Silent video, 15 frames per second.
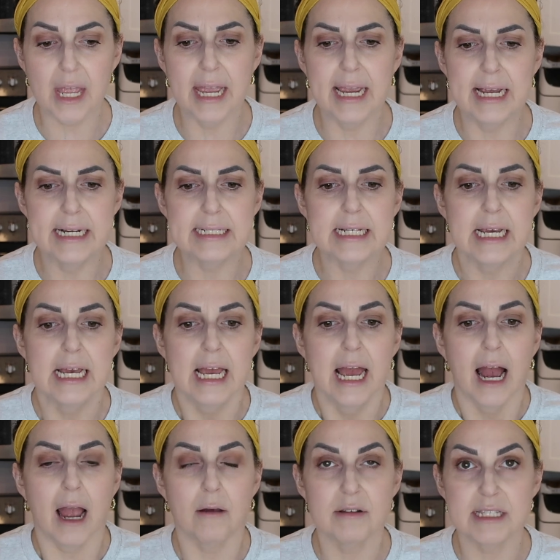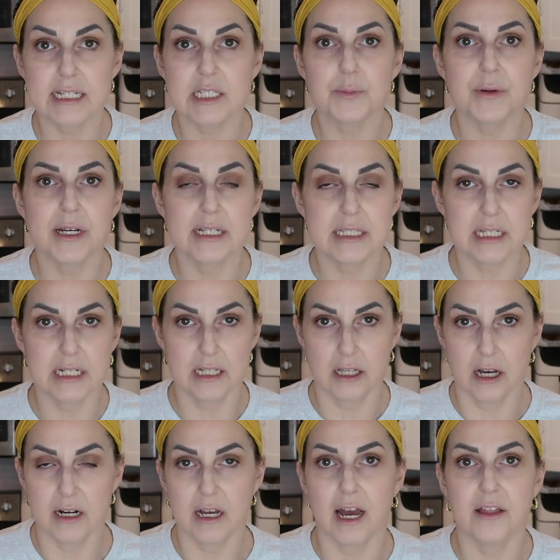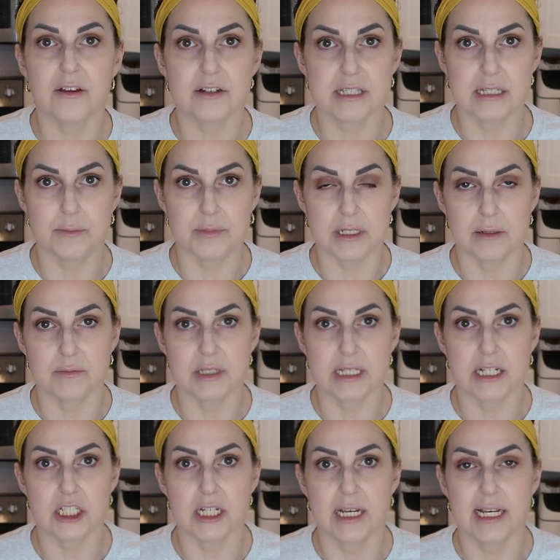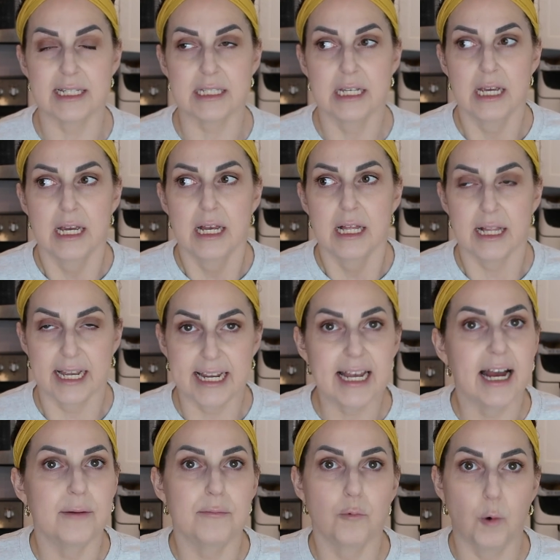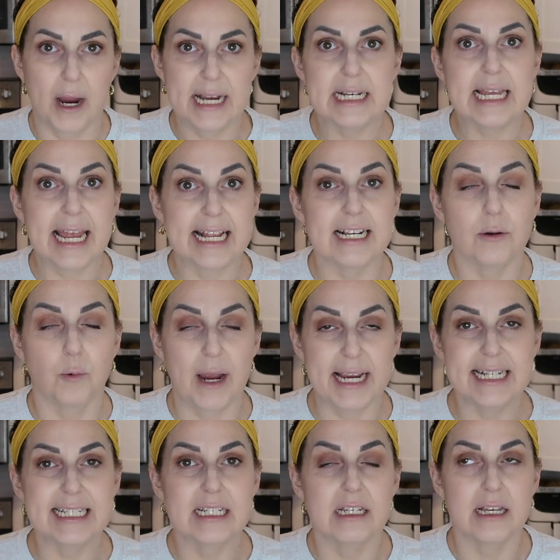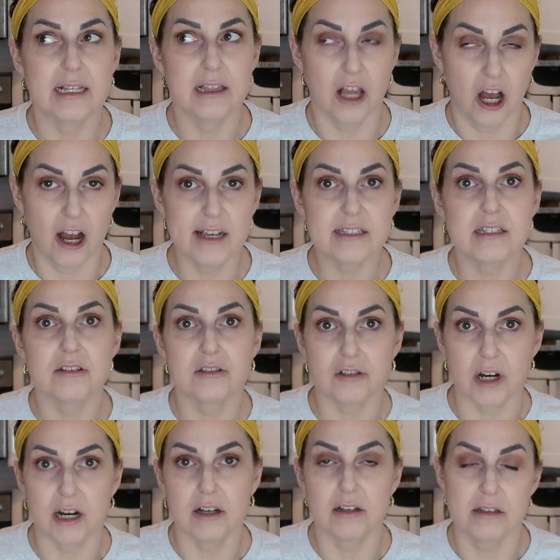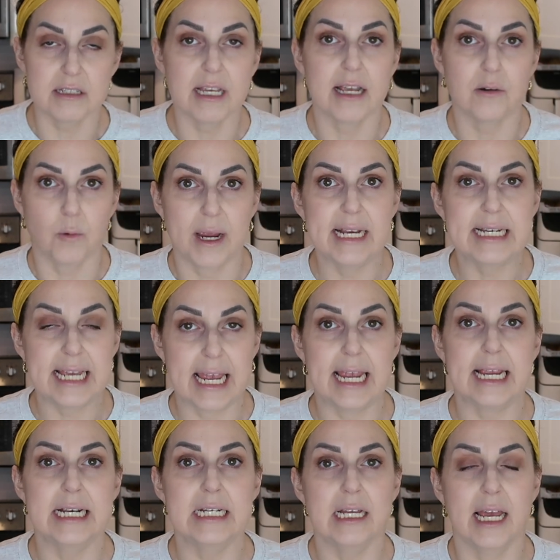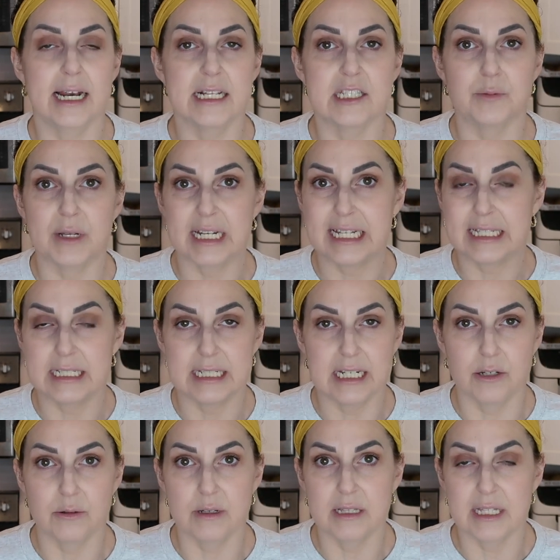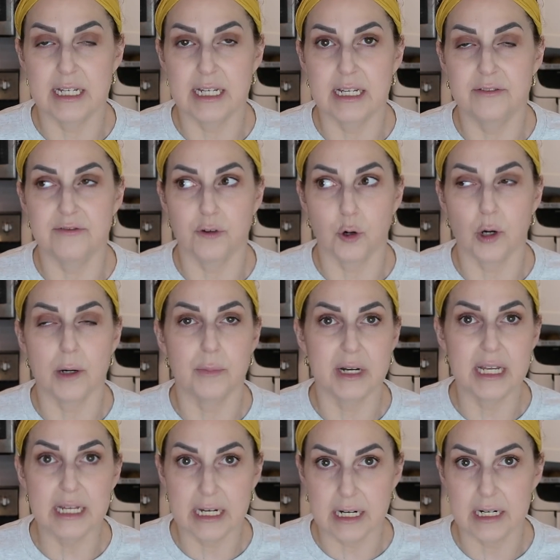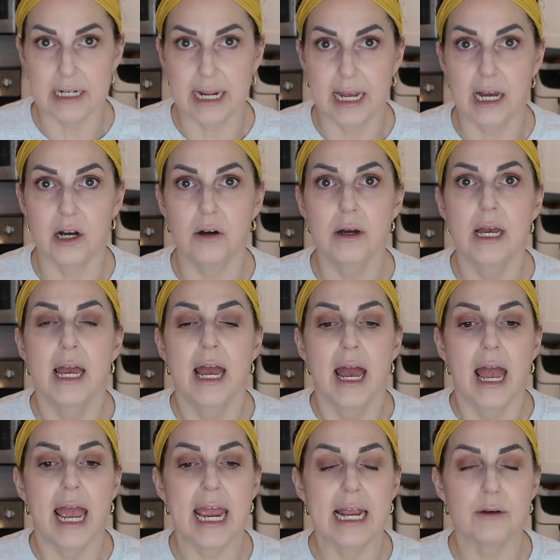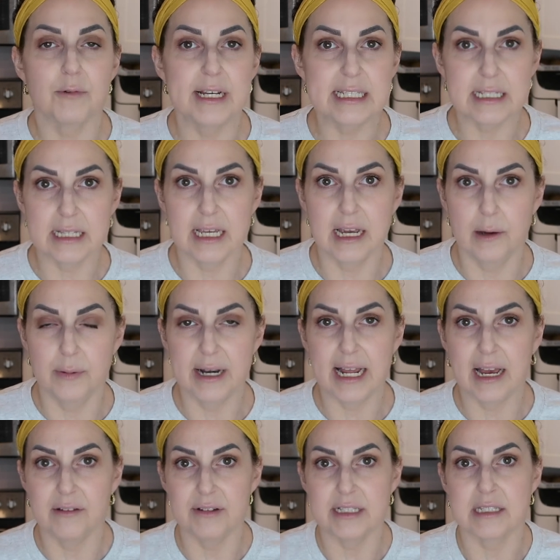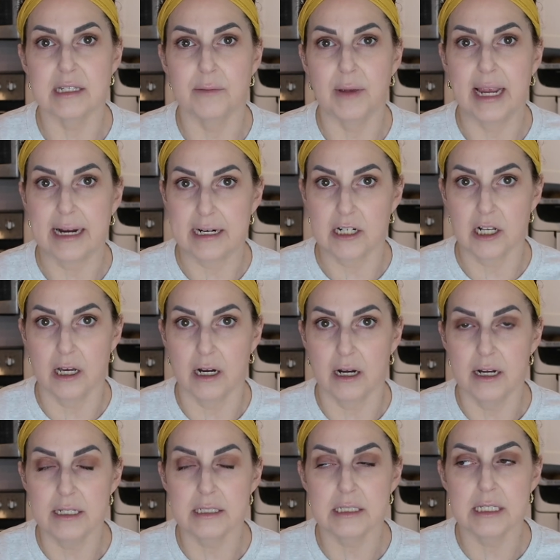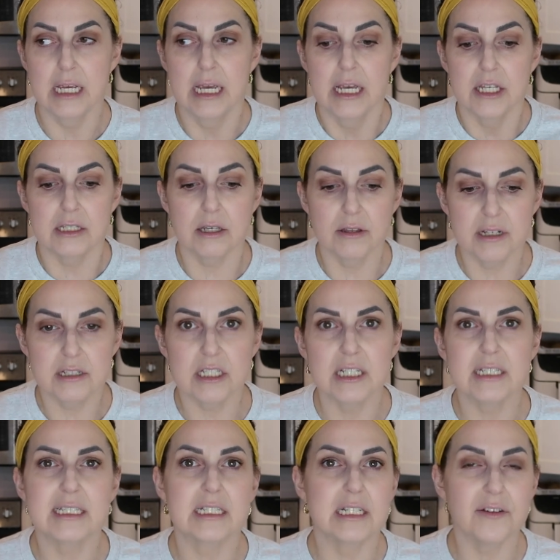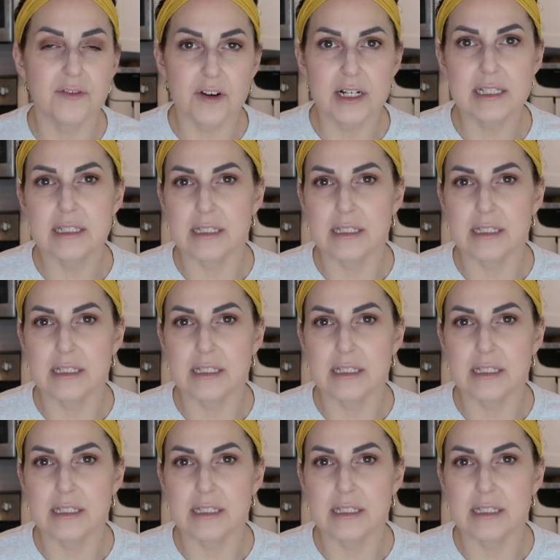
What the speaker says: And I was experiencing a lot of other symptoms such as like weight loss struggles and weight gain. And it's been continually for about a year now. And recently I've been having some hair loss. So there's just different